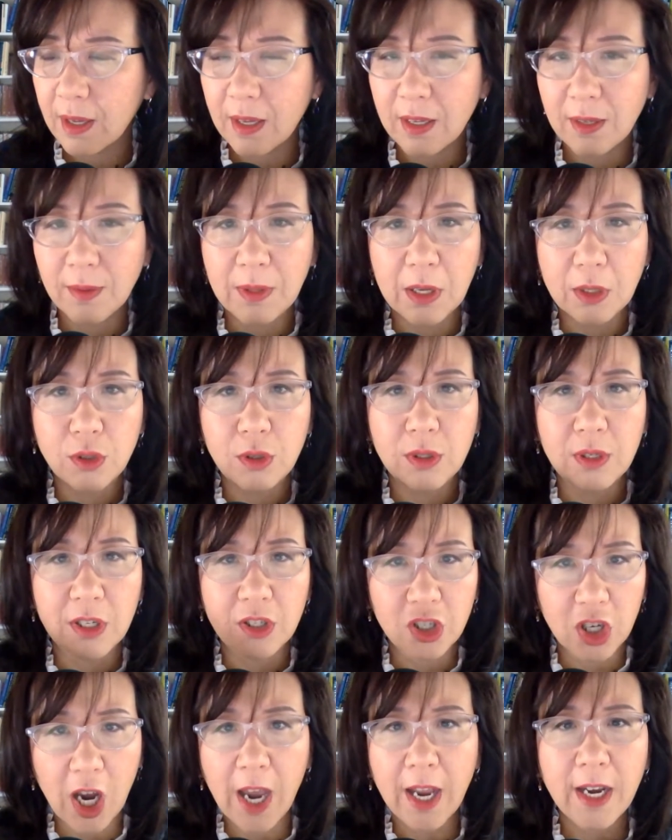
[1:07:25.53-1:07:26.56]
the
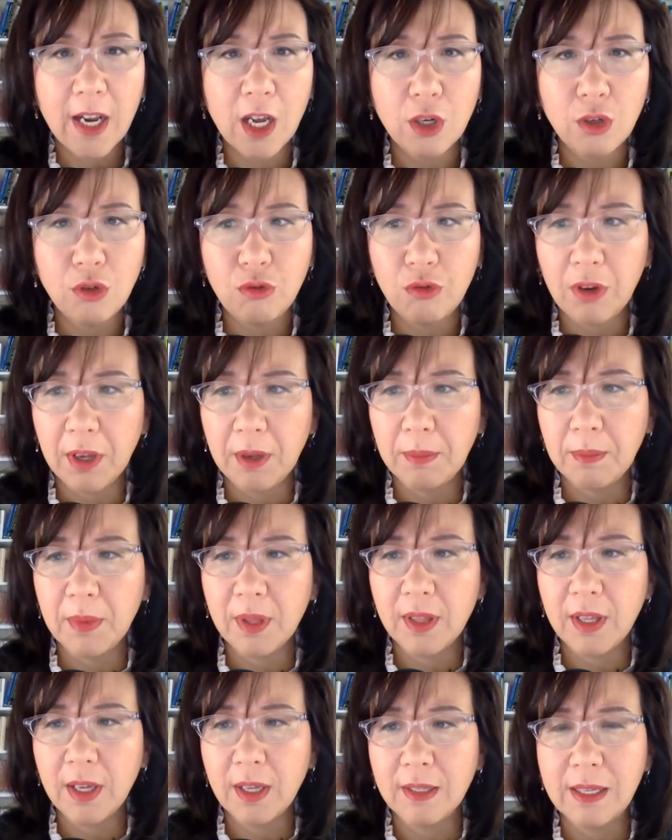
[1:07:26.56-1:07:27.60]
China dream,
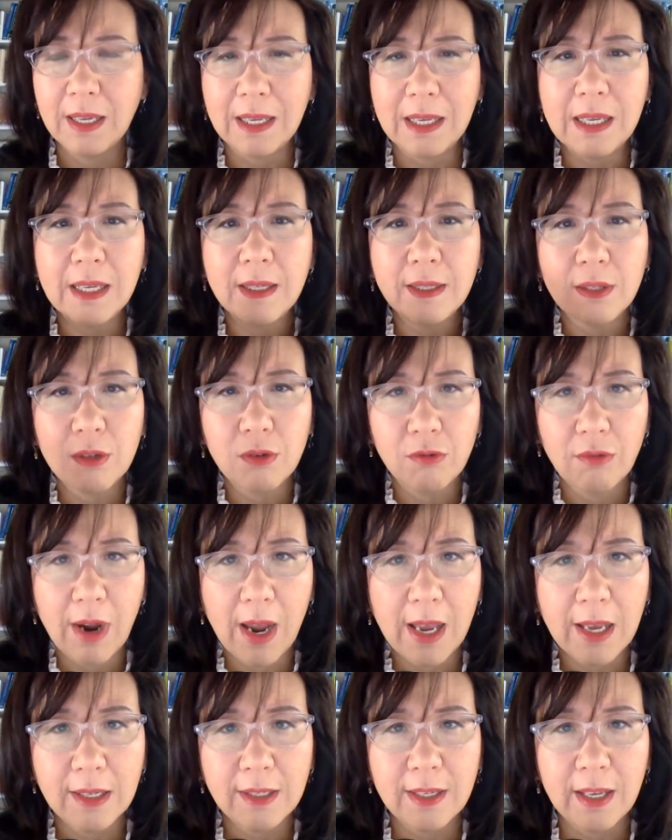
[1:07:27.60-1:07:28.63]
the East
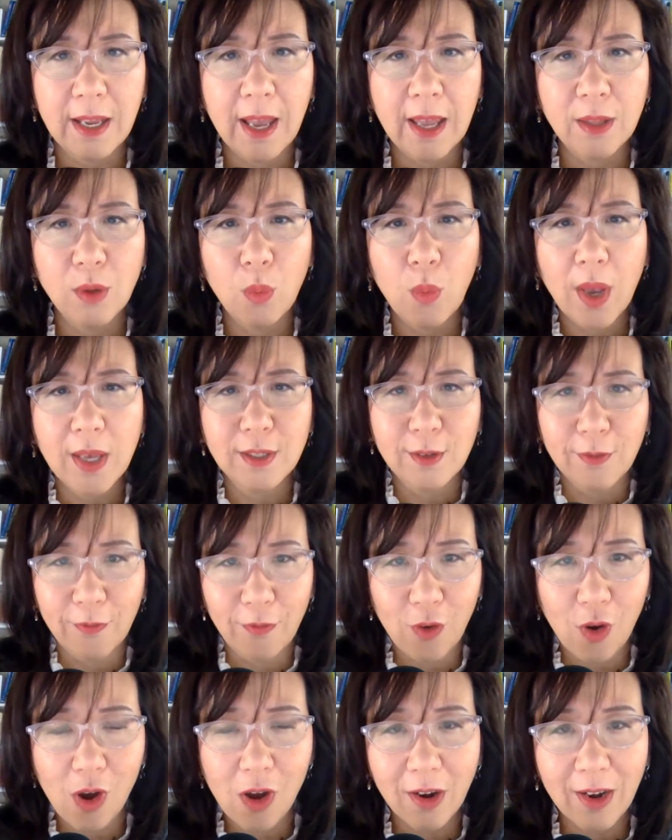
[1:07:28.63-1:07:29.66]
rising and the West
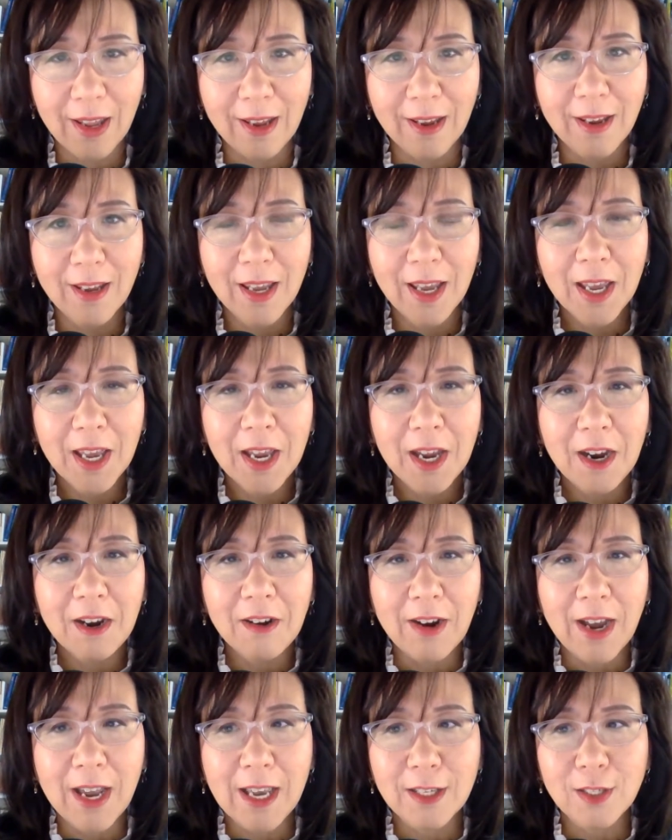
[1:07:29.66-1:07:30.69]
falling,
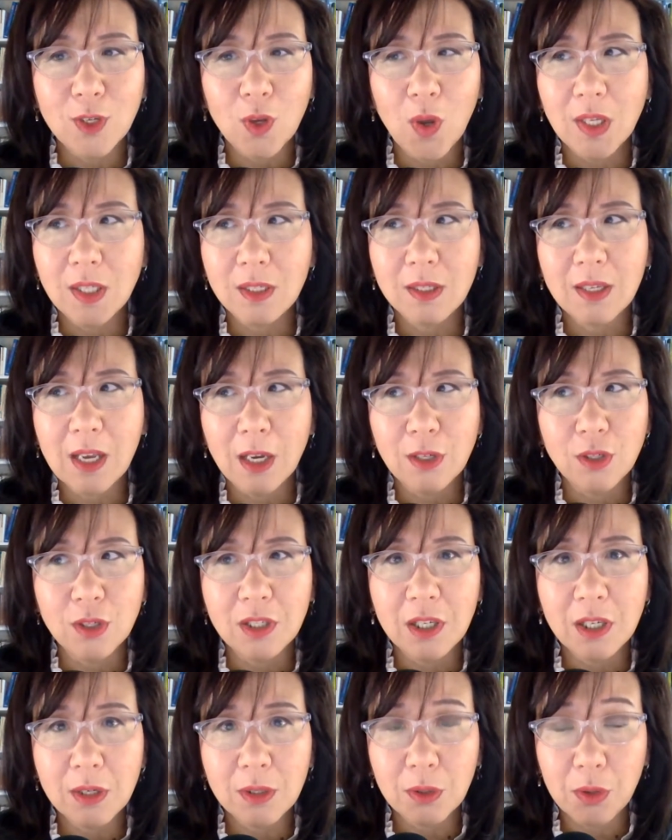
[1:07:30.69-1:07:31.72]
right? So it's
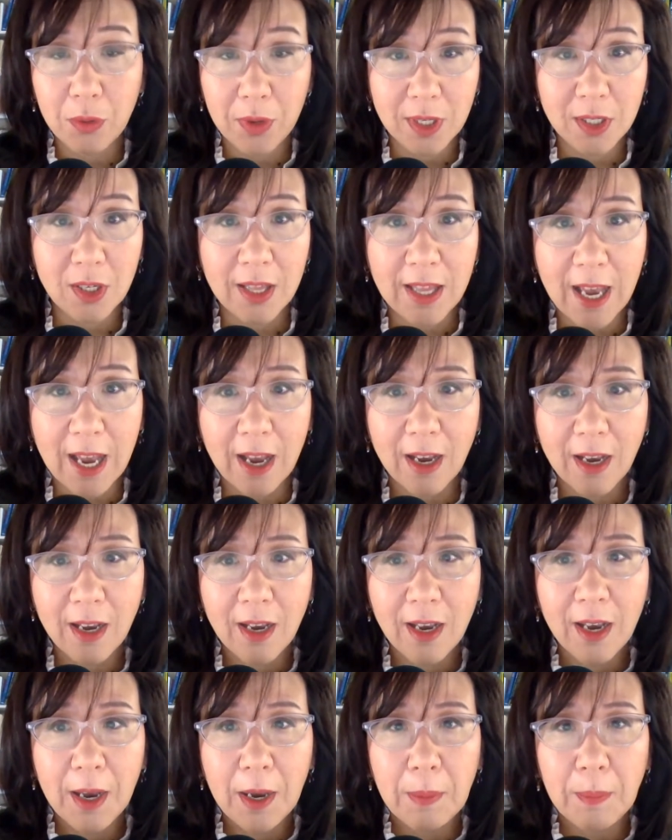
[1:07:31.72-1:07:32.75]
contradictory to that.
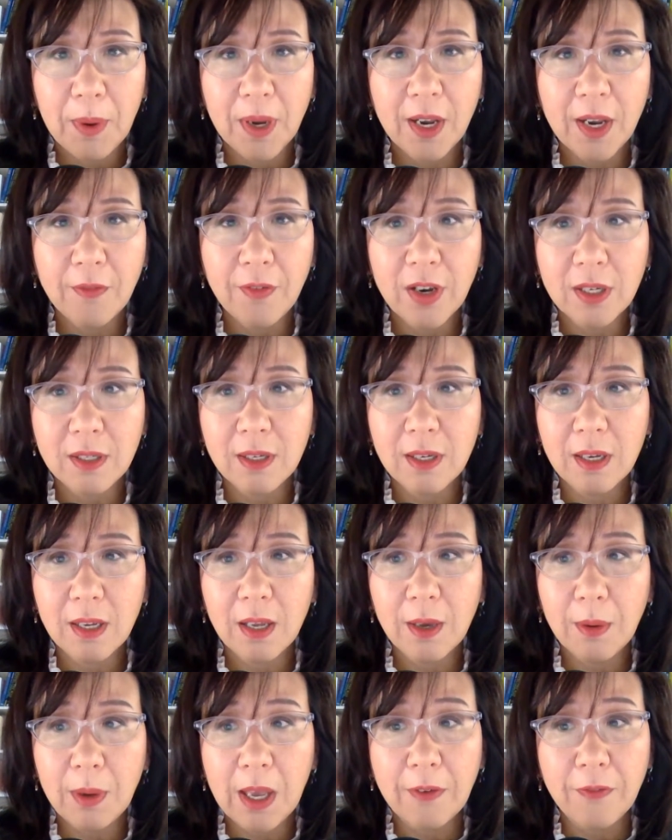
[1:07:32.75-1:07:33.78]
But if it
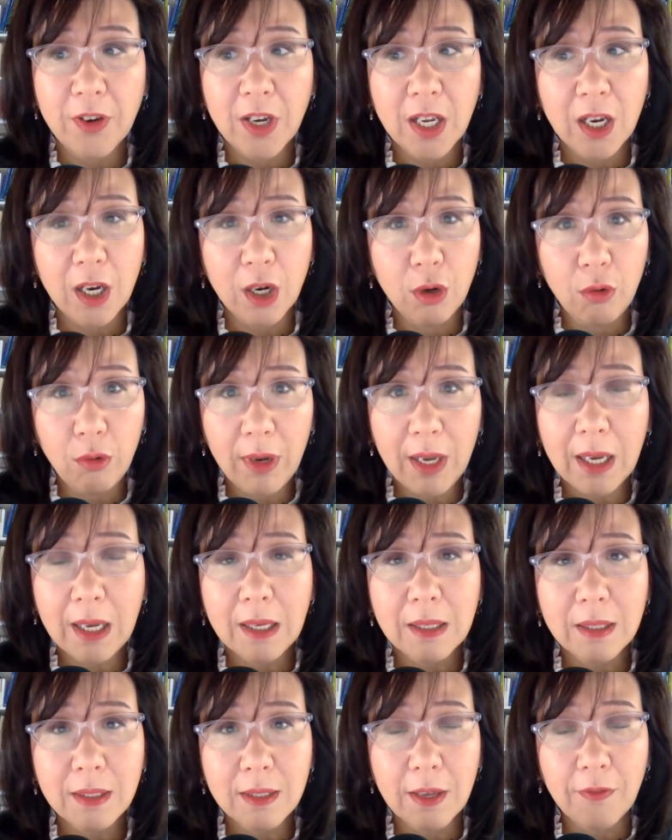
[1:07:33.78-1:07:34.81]

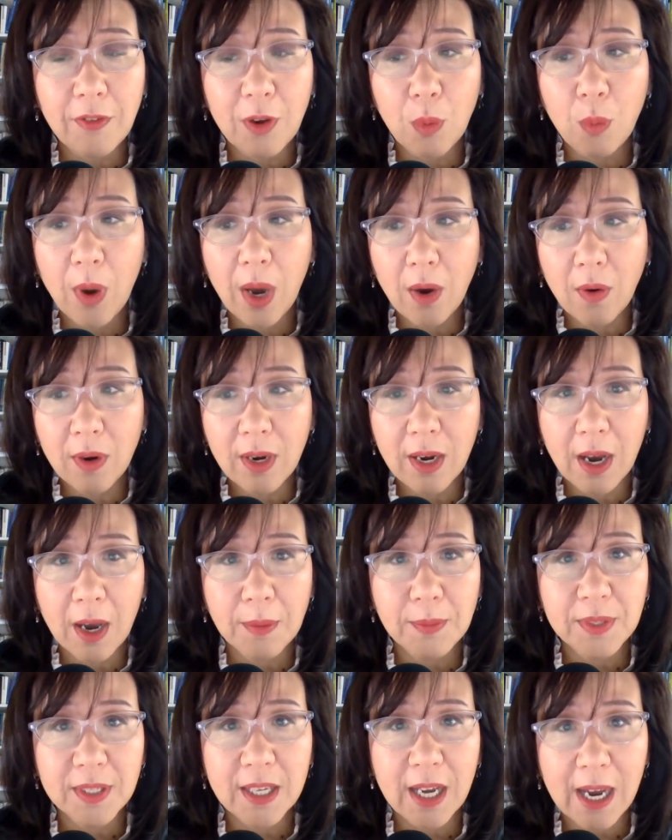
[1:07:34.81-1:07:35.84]
agrees, if it
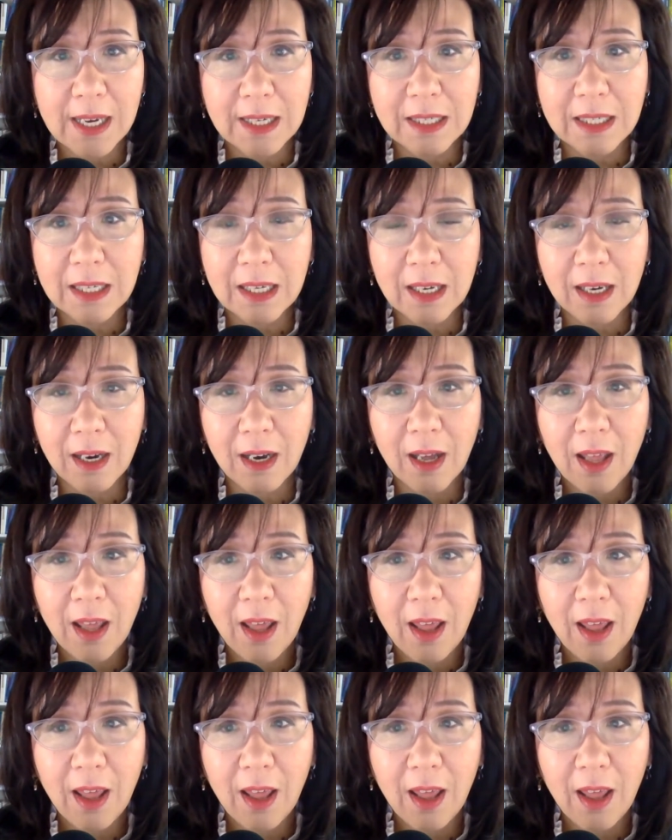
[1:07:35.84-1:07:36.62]
welcomes the idea,